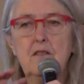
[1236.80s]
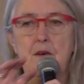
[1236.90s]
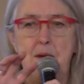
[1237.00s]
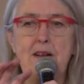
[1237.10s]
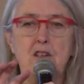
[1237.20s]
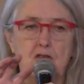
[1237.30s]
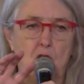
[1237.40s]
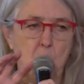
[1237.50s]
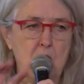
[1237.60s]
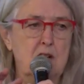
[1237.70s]
for better
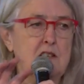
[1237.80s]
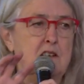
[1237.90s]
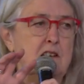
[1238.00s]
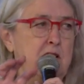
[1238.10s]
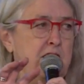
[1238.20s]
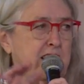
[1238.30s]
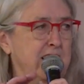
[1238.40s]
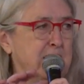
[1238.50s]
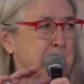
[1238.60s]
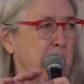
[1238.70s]
or worse, and I don't think
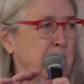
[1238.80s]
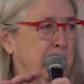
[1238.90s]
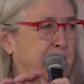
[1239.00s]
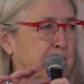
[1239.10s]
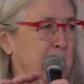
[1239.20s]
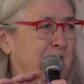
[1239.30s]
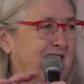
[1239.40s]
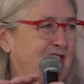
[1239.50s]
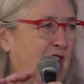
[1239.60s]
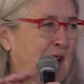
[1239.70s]
its motives were
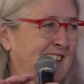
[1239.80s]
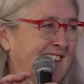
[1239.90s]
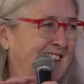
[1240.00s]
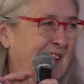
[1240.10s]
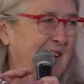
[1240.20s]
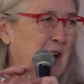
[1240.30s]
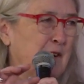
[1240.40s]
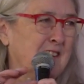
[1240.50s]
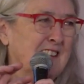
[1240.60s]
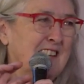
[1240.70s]
entirely, you
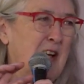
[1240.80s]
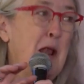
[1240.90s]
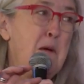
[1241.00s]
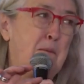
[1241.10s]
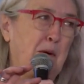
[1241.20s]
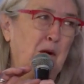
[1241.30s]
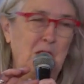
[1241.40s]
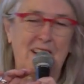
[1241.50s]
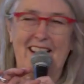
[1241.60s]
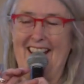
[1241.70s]
know,
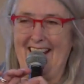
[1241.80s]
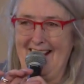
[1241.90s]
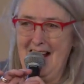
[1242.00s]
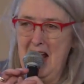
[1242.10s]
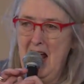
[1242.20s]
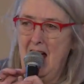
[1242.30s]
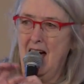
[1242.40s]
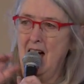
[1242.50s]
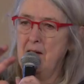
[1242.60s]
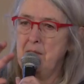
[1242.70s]
liberal here.
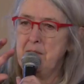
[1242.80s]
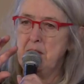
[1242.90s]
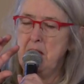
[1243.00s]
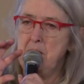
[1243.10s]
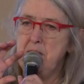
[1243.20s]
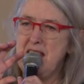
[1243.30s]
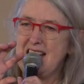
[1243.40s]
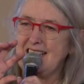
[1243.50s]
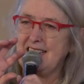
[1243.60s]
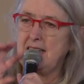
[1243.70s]
Uh, th
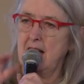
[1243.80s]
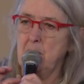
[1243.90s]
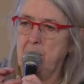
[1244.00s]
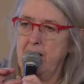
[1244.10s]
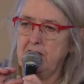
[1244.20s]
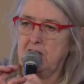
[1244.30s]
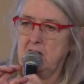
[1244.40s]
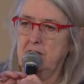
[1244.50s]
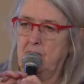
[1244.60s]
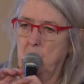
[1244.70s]
there's a
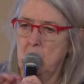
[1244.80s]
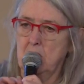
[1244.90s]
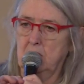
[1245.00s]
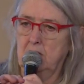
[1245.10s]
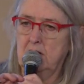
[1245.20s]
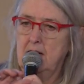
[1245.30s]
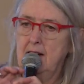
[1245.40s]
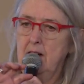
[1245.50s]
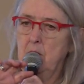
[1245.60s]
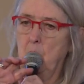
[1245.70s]
celebration of a world
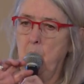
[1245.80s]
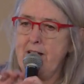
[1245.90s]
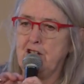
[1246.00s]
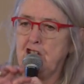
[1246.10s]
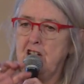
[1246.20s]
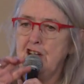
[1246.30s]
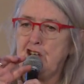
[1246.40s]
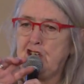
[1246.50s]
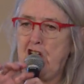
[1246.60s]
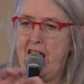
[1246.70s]
which
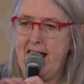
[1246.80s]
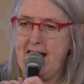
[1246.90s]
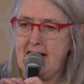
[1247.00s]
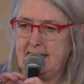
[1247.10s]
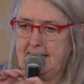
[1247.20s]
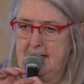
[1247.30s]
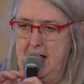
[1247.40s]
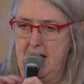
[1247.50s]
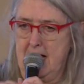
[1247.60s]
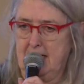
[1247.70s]
shares
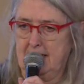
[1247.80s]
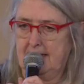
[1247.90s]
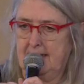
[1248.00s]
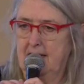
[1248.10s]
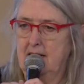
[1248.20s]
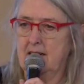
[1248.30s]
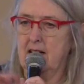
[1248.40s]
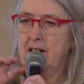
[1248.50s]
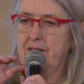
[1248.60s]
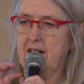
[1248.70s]
things. You
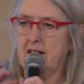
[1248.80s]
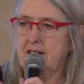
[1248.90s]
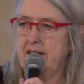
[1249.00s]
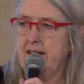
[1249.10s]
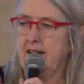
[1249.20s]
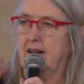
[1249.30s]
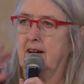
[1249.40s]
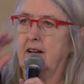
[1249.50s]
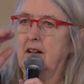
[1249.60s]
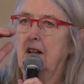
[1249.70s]
know, the
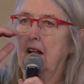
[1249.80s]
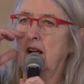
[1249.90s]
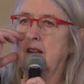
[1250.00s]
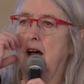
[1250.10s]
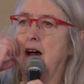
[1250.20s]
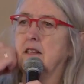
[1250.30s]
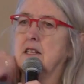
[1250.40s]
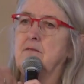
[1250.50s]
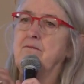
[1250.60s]
idea that